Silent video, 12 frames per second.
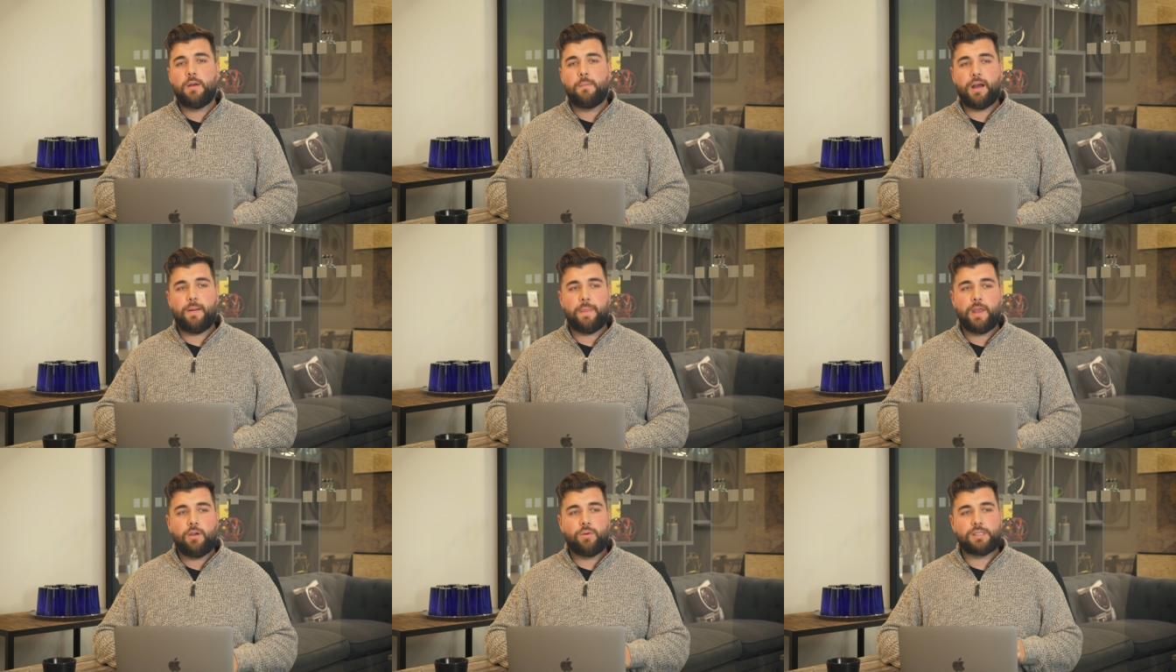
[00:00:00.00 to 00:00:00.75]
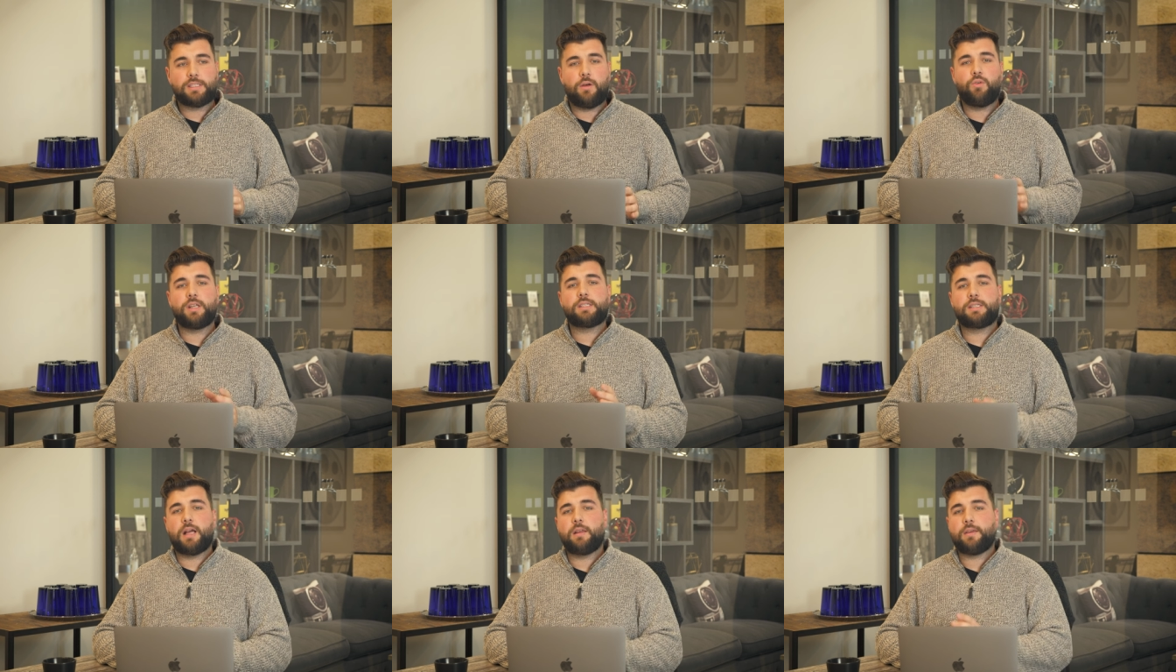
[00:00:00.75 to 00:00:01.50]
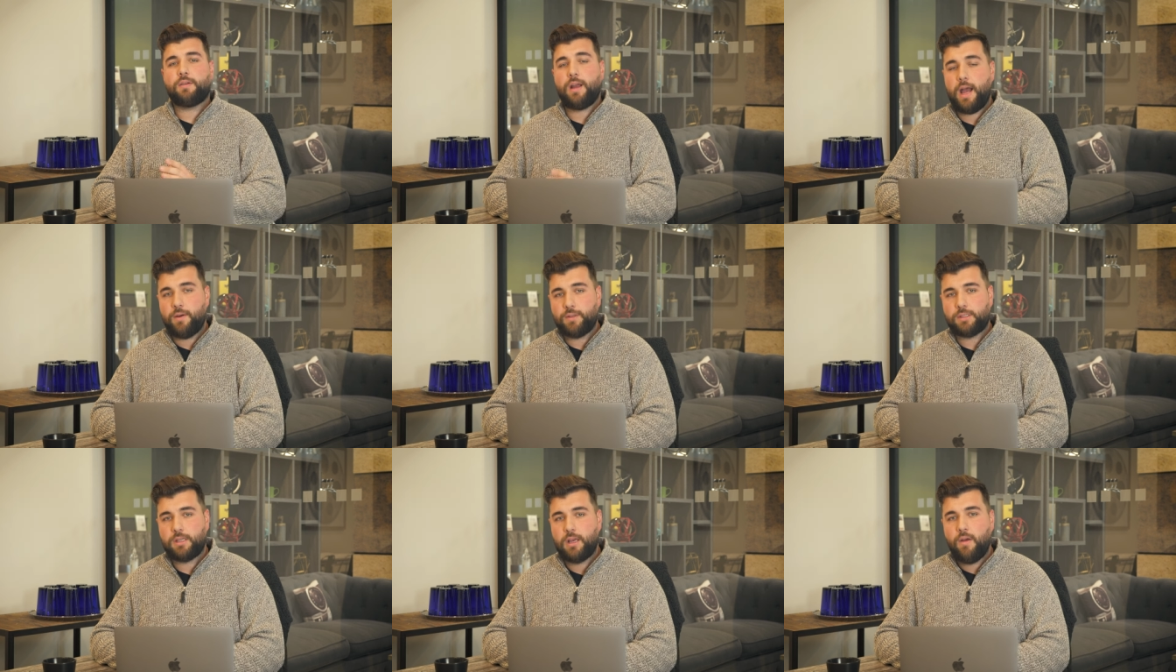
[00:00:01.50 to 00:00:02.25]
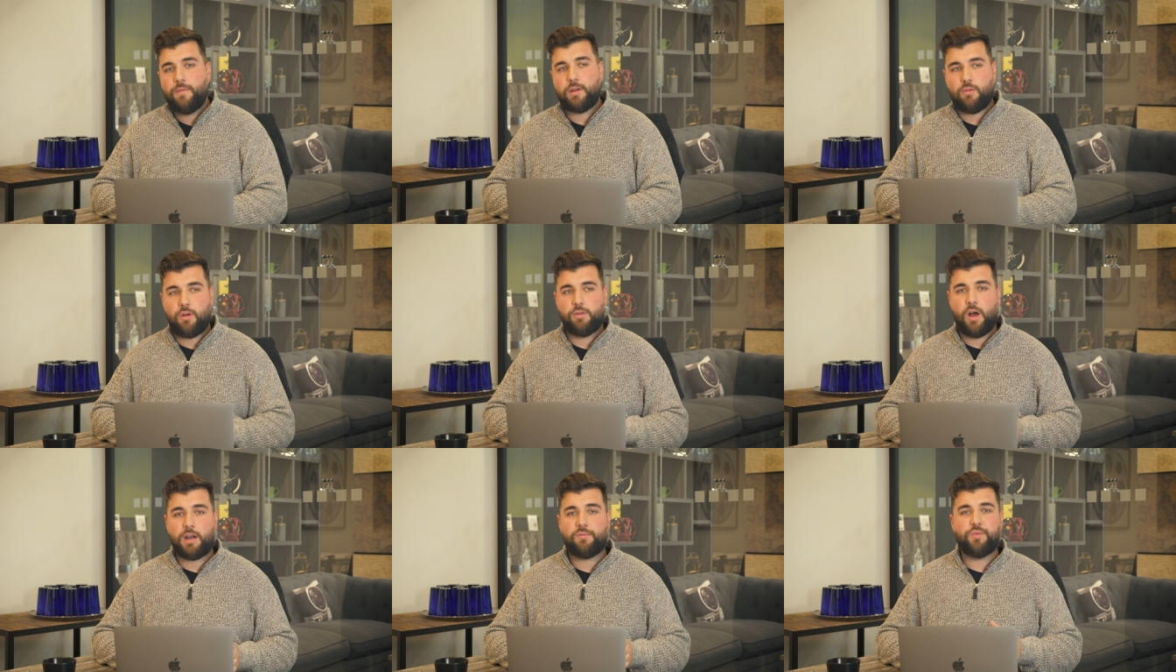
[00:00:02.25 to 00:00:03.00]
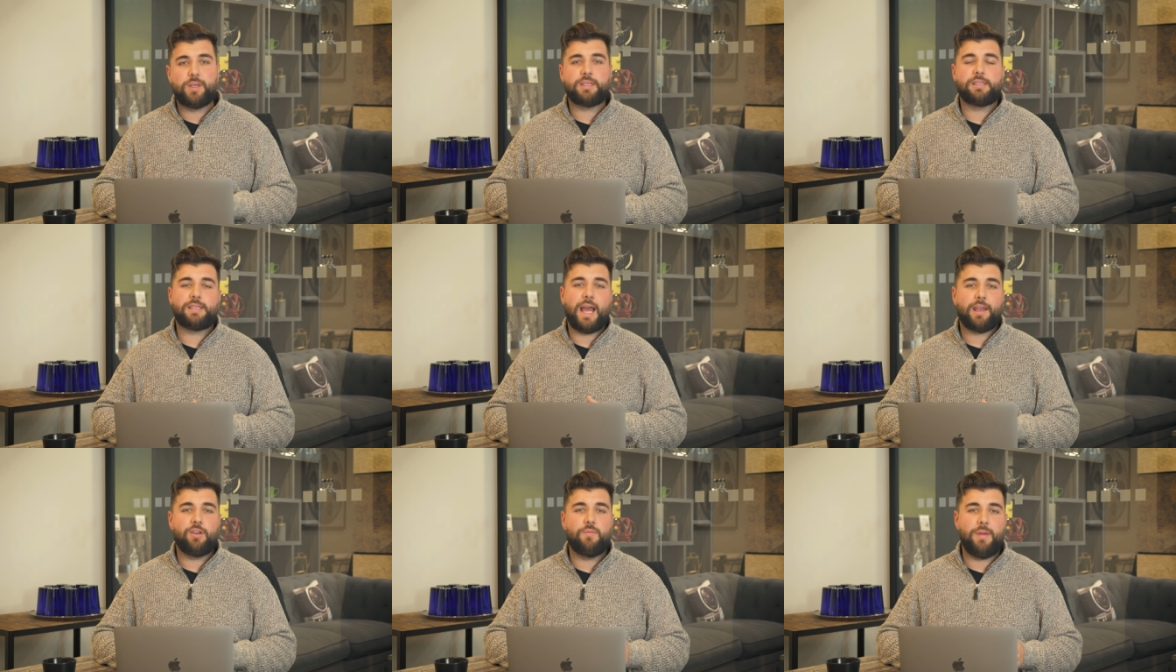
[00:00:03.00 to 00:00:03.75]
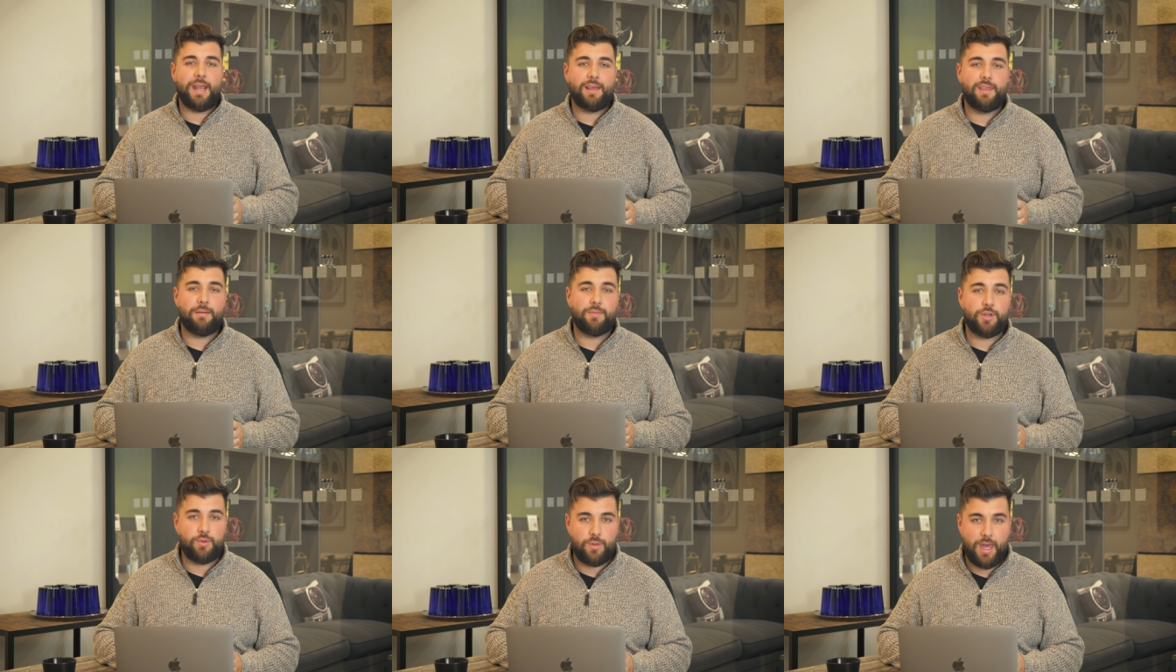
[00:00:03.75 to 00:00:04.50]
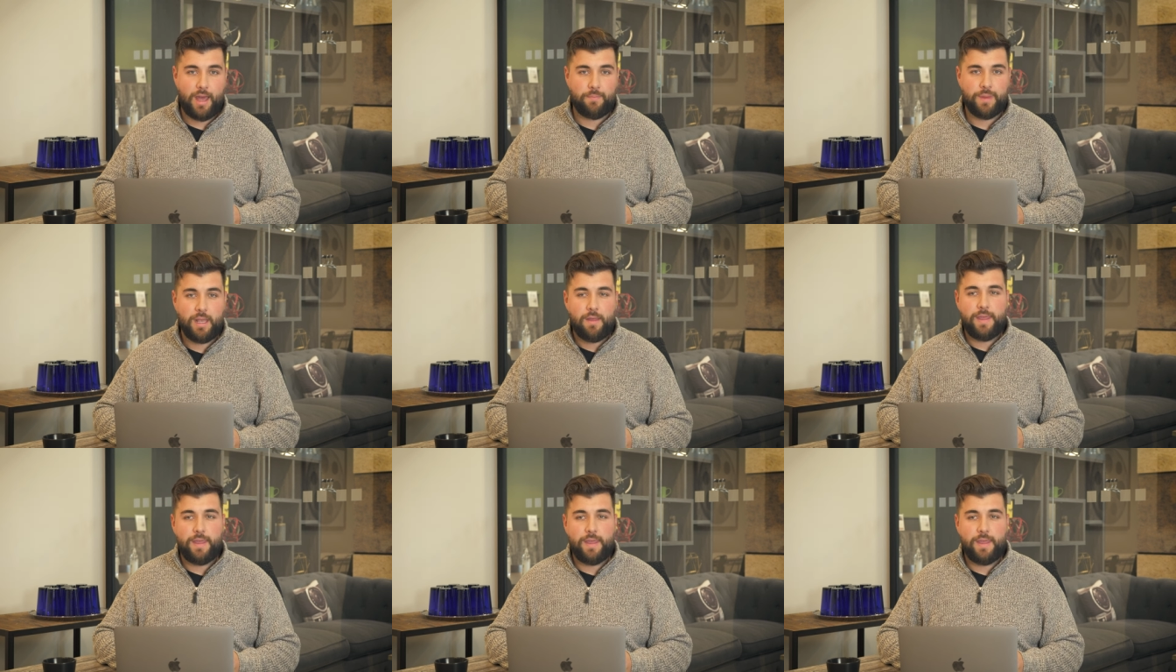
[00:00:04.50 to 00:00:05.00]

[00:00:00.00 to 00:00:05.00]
But when someone is selling their house, there were a lot of reasons that could make them do that.